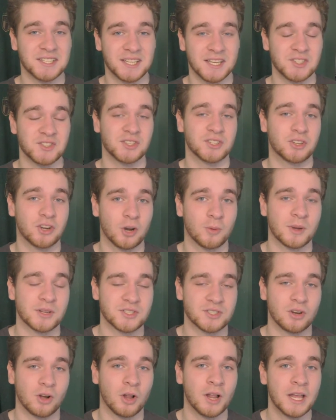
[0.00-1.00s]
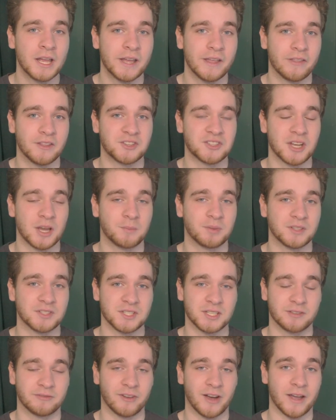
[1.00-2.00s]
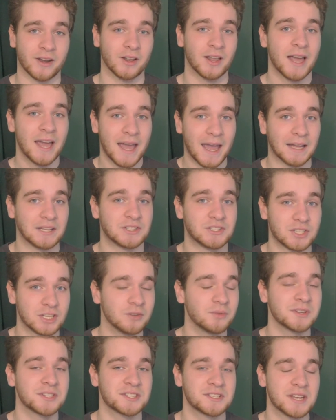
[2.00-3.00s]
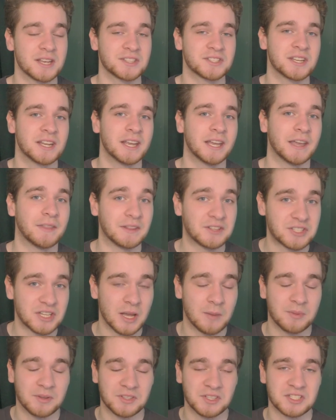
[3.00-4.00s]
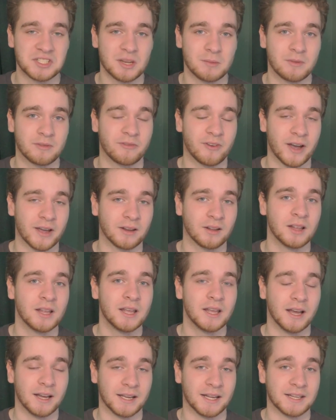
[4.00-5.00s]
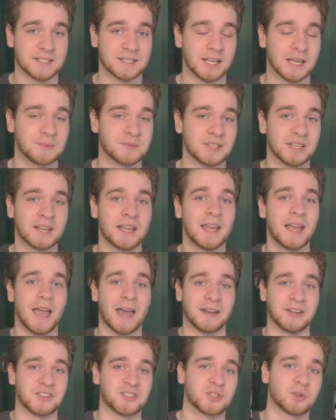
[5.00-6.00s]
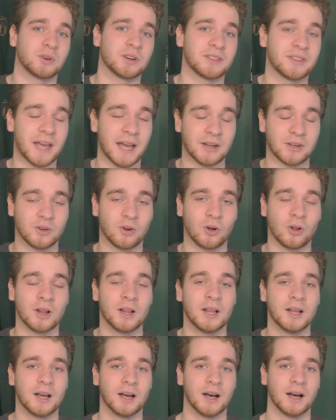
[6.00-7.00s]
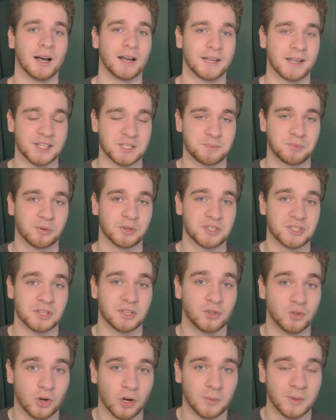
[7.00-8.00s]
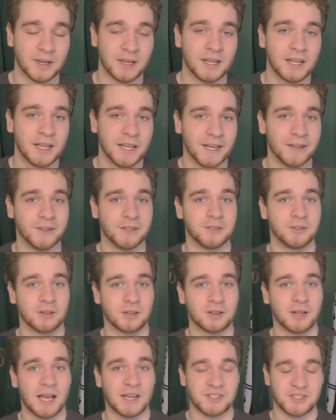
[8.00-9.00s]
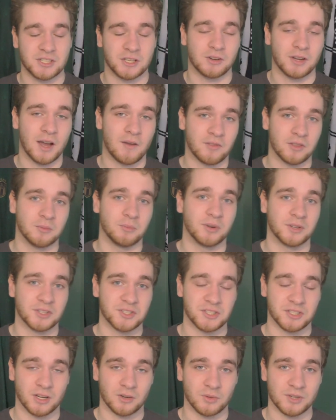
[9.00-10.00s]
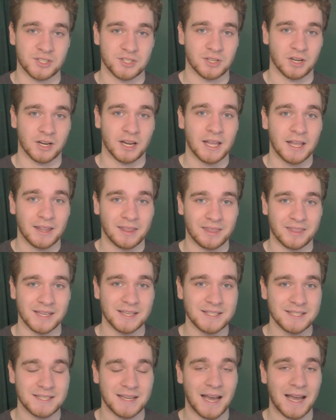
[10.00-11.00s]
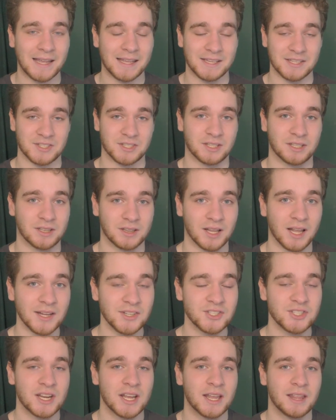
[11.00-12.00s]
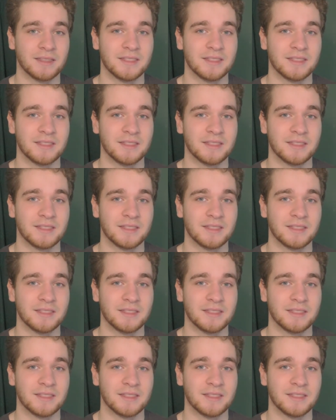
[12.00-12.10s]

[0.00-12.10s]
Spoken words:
Kingsley Coman's goal in the Champions League final, had 2 assists in the Champions League semi-final against Leipzig, and he scored that goal against Borussia Dortmund in the Der Klassiker after the Bundesliga restart. This guy is clutch.